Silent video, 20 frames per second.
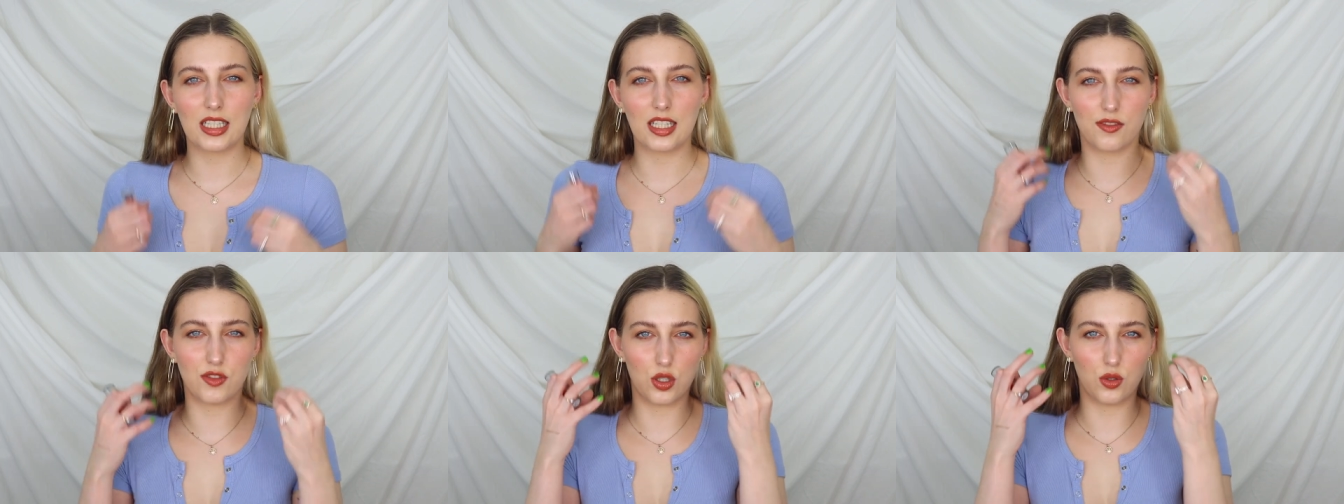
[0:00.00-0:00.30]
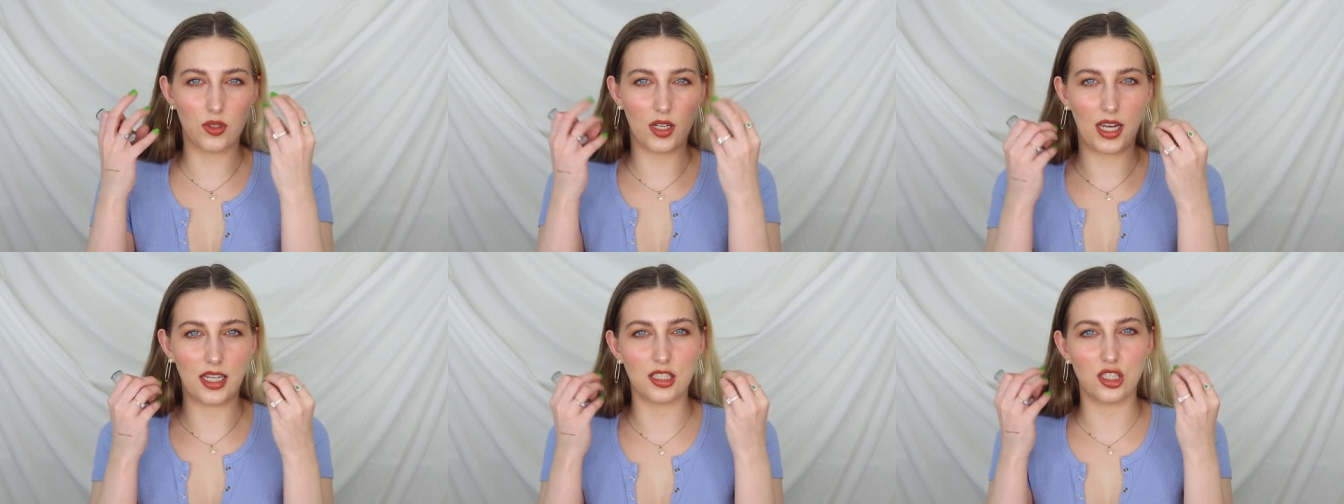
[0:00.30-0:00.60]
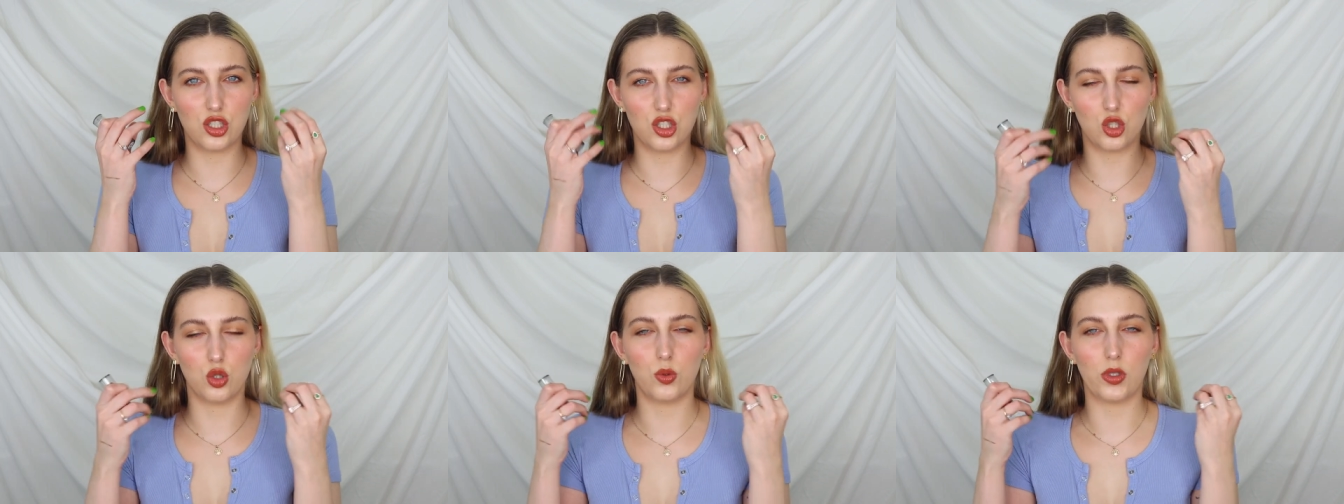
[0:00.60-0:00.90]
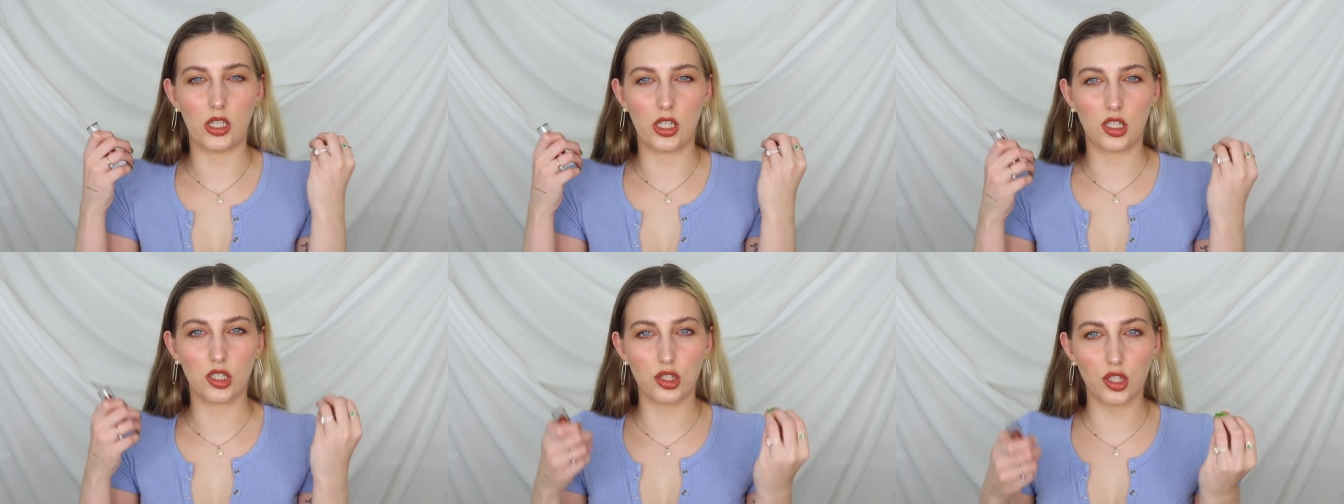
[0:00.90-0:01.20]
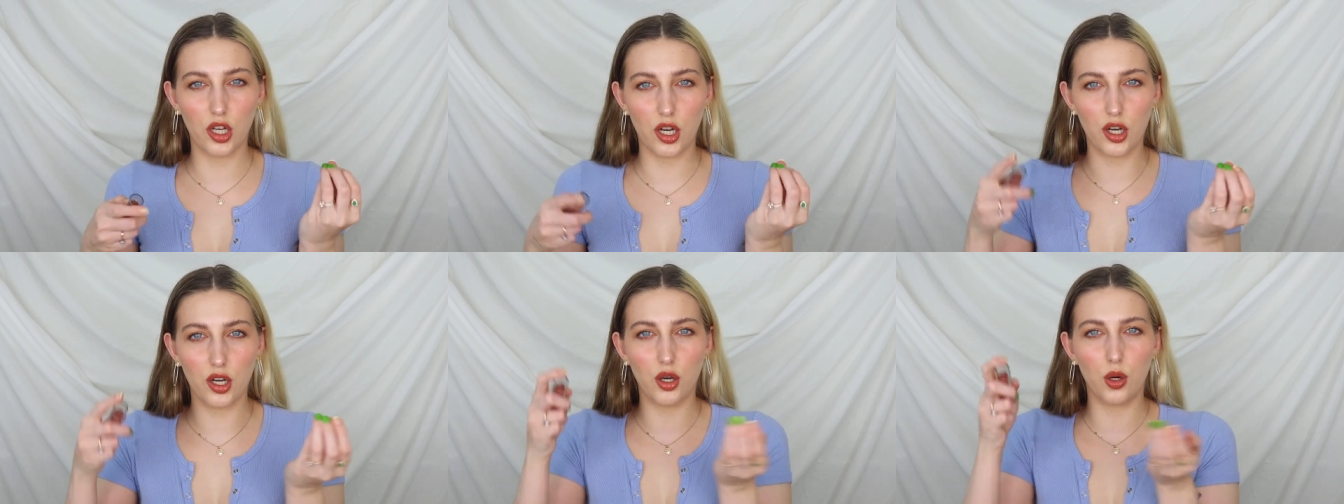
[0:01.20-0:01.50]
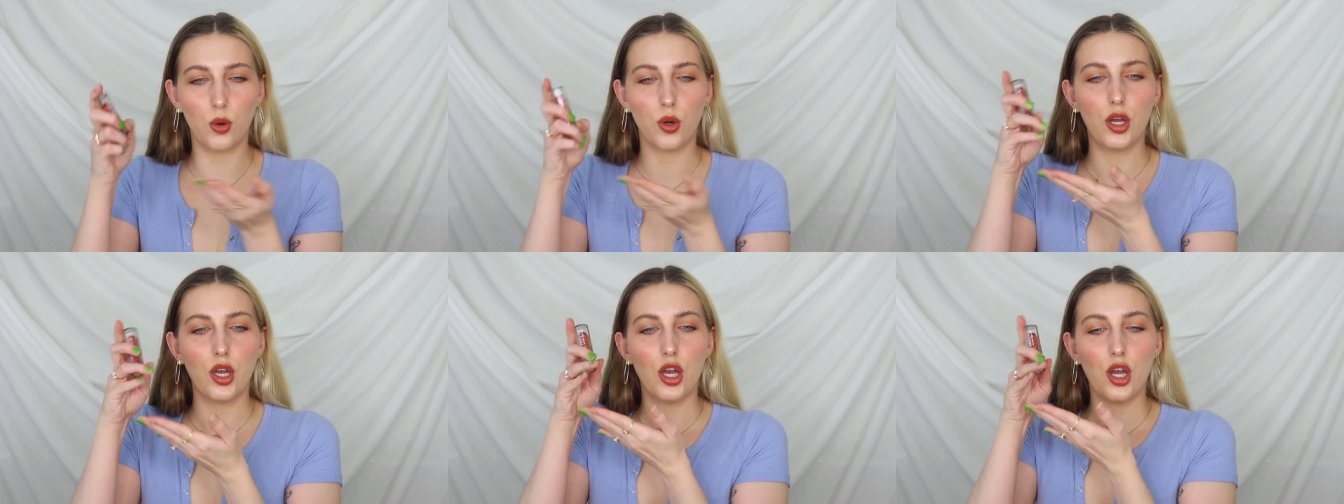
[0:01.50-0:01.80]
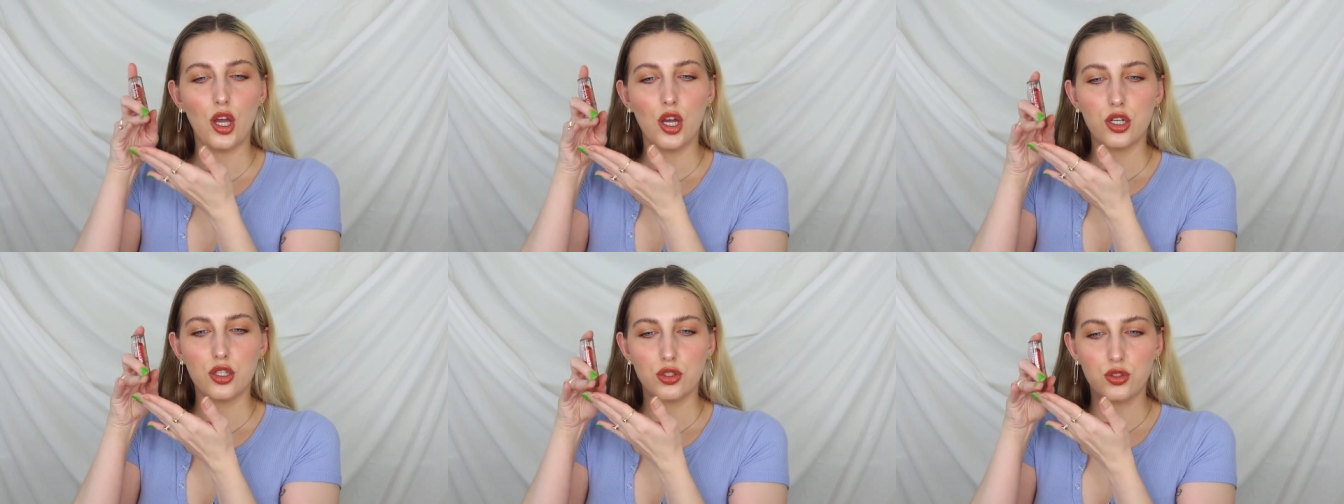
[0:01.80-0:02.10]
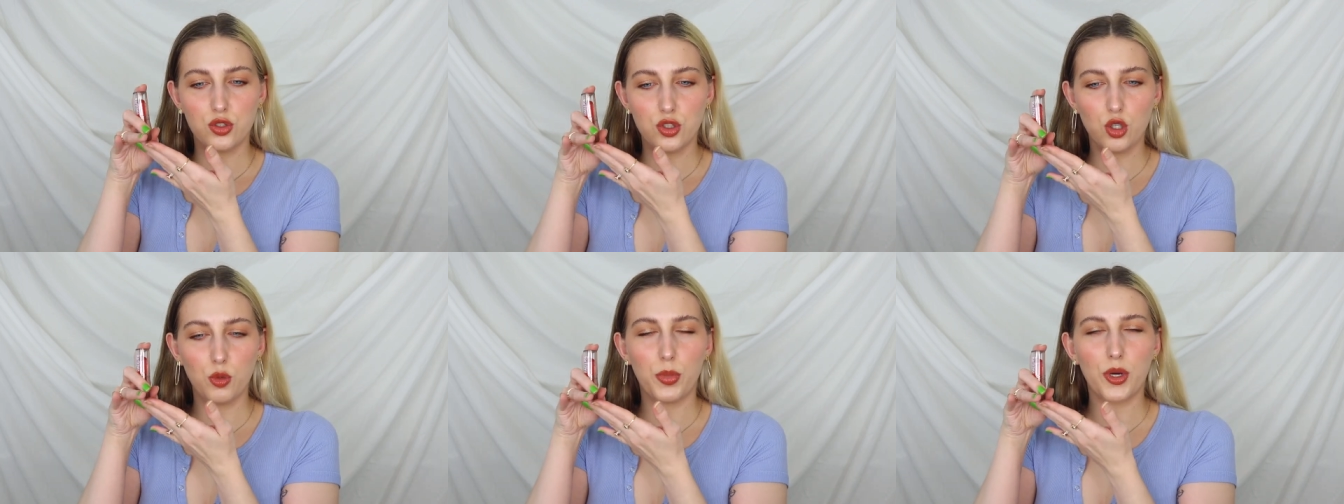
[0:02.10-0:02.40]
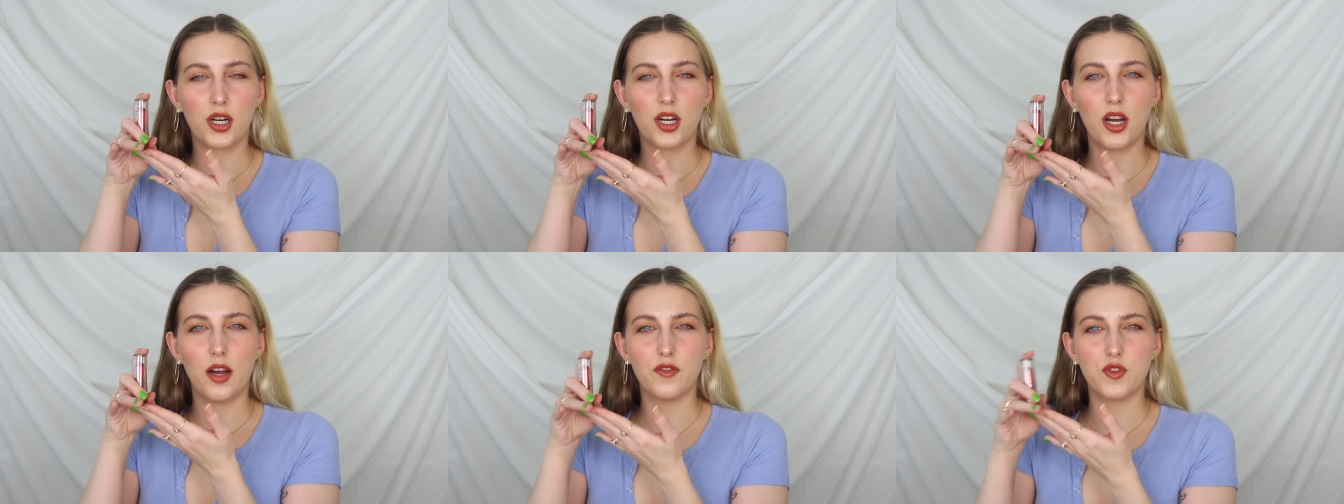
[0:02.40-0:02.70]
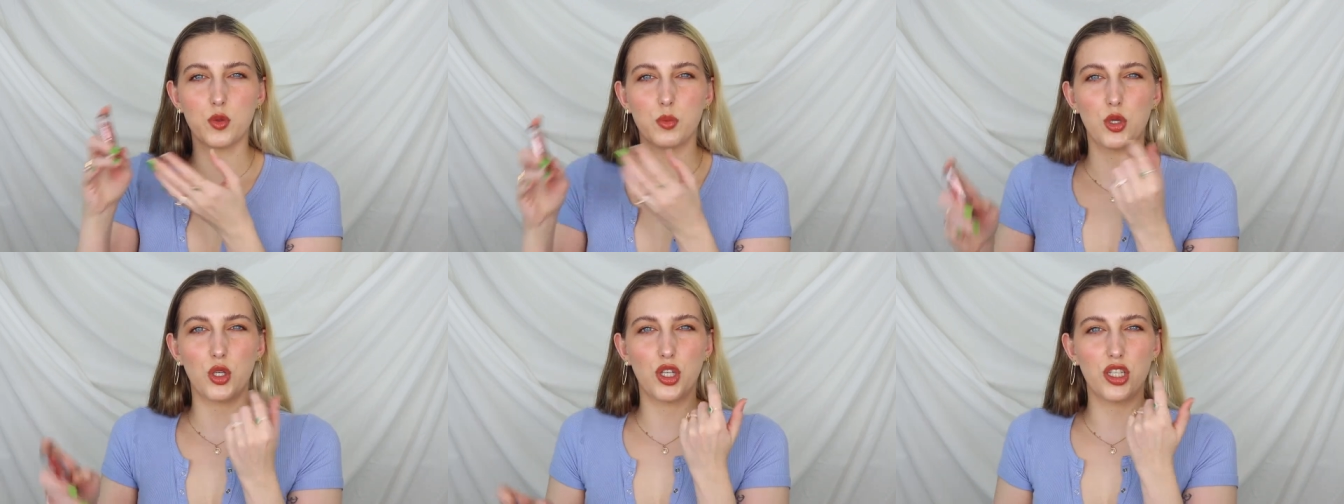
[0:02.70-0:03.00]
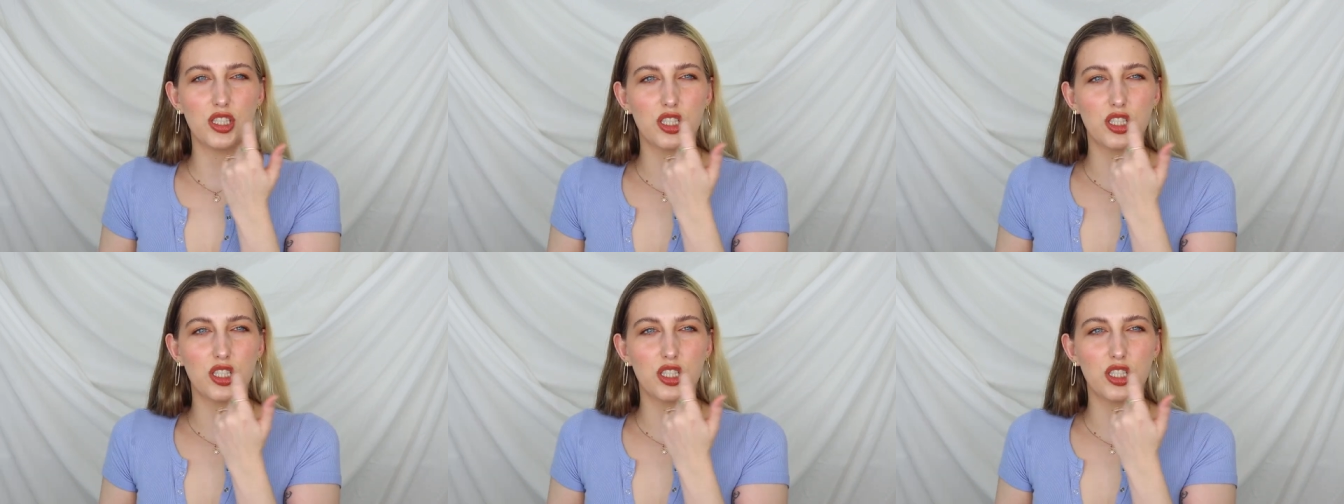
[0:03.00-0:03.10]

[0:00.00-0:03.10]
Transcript: It gives you a nice dewy glow. Super comfortable.